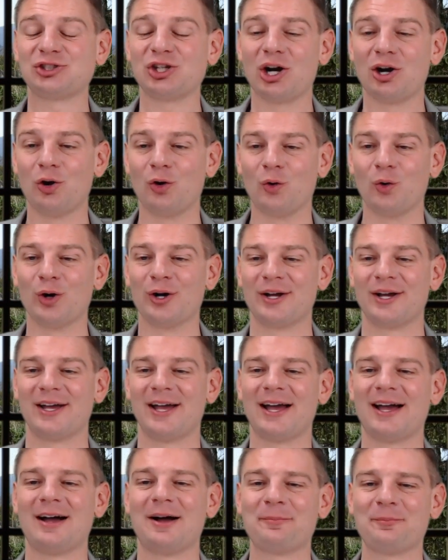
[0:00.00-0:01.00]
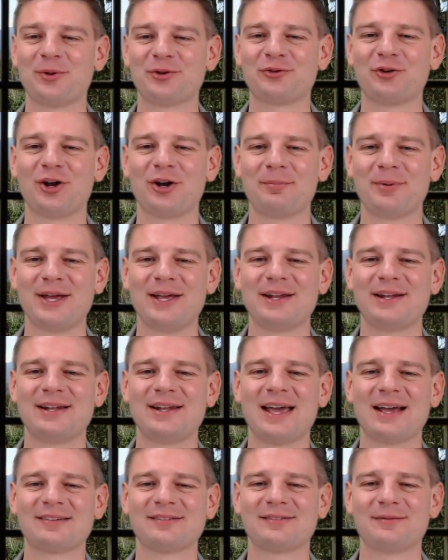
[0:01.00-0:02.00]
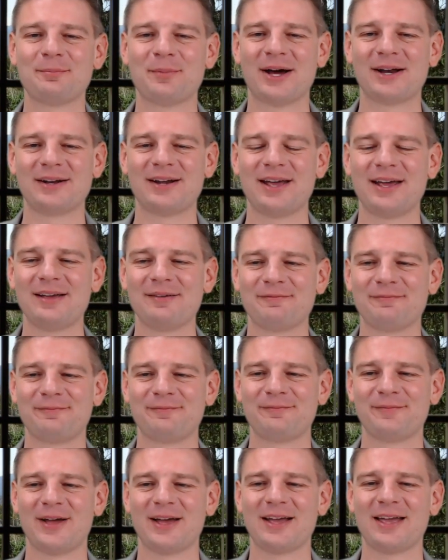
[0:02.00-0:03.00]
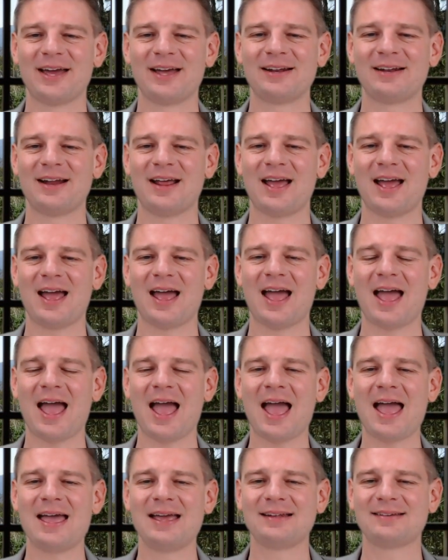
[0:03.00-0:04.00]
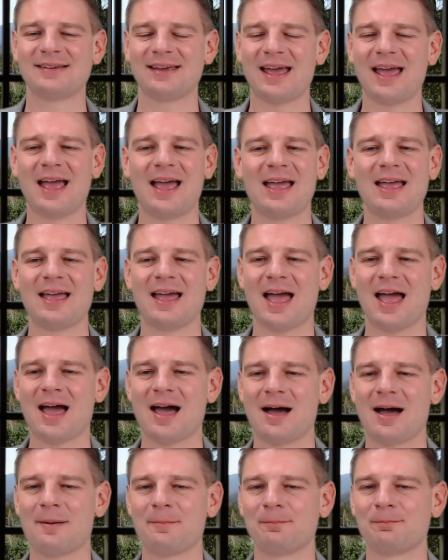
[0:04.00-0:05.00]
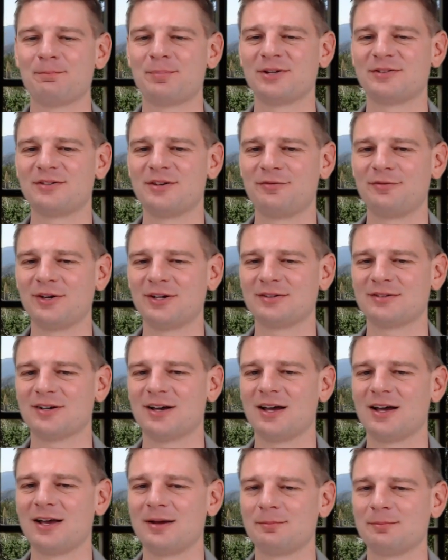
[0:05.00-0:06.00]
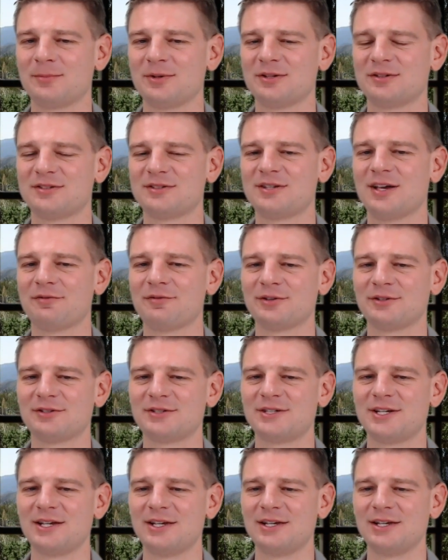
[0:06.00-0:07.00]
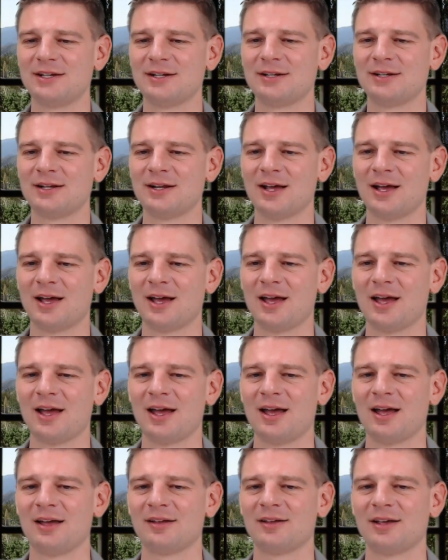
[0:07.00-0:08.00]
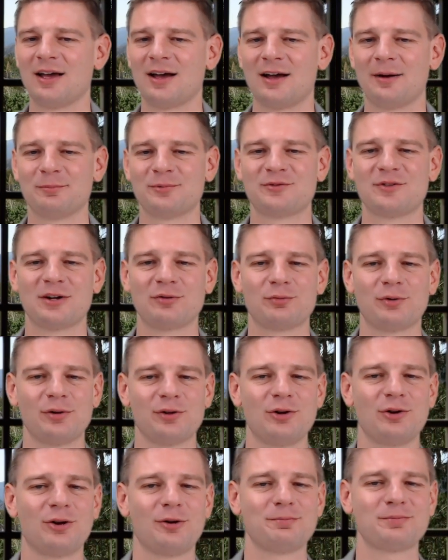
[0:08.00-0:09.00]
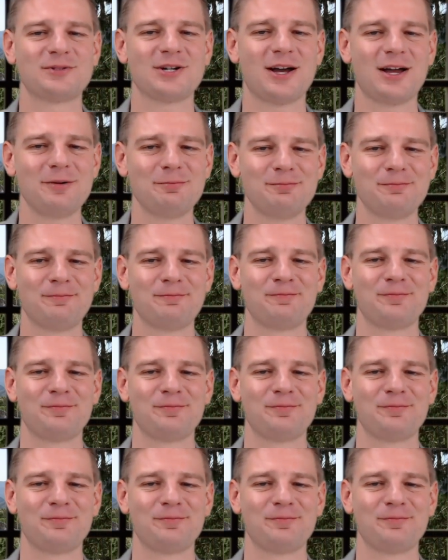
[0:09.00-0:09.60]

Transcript: show is going to be next Monday, again, 8 a.m. Pacific time, 17 Central Europe time.